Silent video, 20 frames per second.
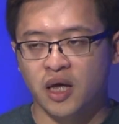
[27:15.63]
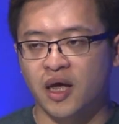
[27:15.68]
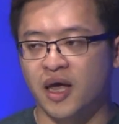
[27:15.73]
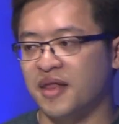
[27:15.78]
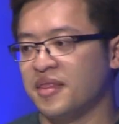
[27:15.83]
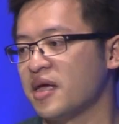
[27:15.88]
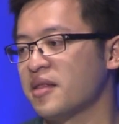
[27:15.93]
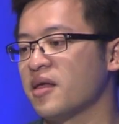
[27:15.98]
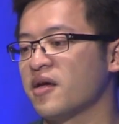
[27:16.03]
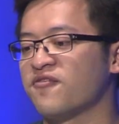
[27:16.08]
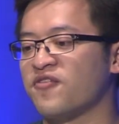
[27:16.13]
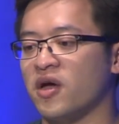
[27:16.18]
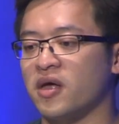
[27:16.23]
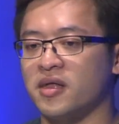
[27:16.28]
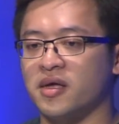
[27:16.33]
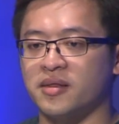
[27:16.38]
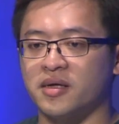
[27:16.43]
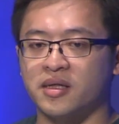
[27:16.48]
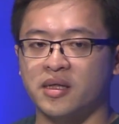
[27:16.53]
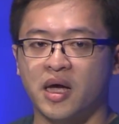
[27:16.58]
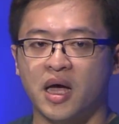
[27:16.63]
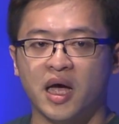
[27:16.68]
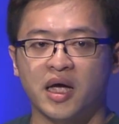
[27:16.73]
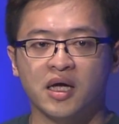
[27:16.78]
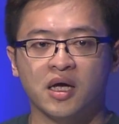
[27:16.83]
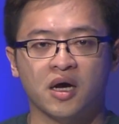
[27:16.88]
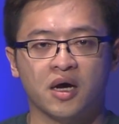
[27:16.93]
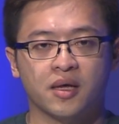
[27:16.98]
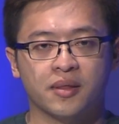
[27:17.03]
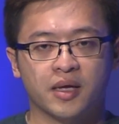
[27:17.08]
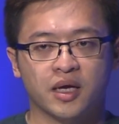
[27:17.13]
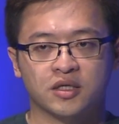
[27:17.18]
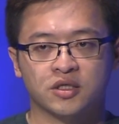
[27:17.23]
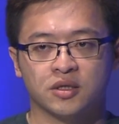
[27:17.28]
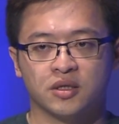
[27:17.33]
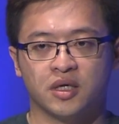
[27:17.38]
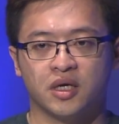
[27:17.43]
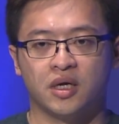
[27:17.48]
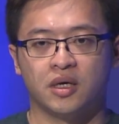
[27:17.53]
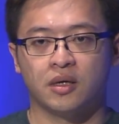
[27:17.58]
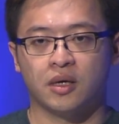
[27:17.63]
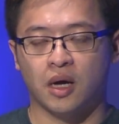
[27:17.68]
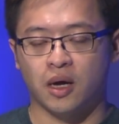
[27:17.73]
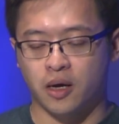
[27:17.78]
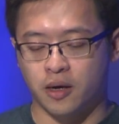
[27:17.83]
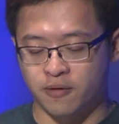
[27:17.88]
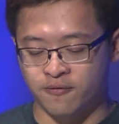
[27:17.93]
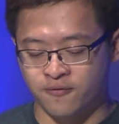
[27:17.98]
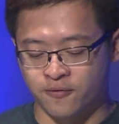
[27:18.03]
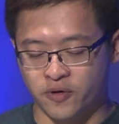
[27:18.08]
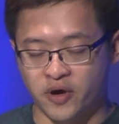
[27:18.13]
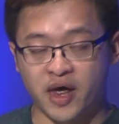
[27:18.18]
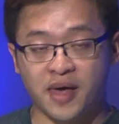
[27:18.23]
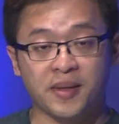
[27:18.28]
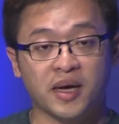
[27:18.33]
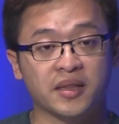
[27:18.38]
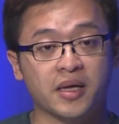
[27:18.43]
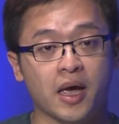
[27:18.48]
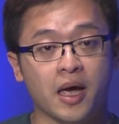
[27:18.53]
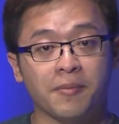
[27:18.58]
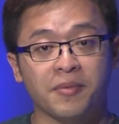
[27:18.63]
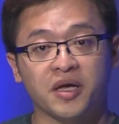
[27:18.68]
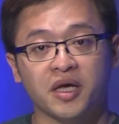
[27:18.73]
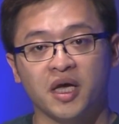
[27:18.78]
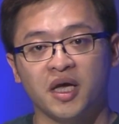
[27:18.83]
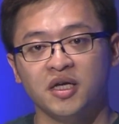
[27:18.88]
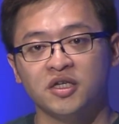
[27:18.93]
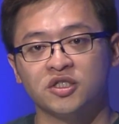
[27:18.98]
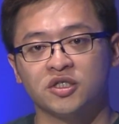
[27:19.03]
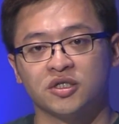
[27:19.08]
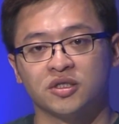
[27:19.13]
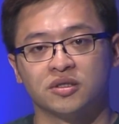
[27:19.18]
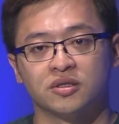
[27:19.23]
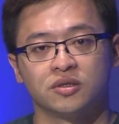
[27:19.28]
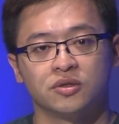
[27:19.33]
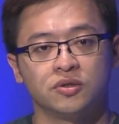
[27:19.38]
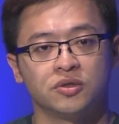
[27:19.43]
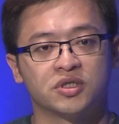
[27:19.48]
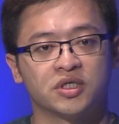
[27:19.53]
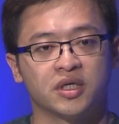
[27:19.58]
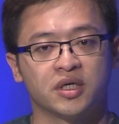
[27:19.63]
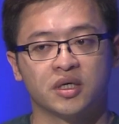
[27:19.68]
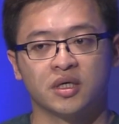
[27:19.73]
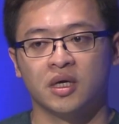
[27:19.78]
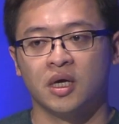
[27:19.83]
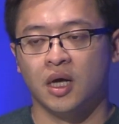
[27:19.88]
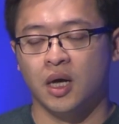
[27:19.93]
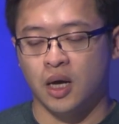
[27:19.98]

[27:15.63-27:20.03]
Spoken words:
And then I find another icon actually for another application using,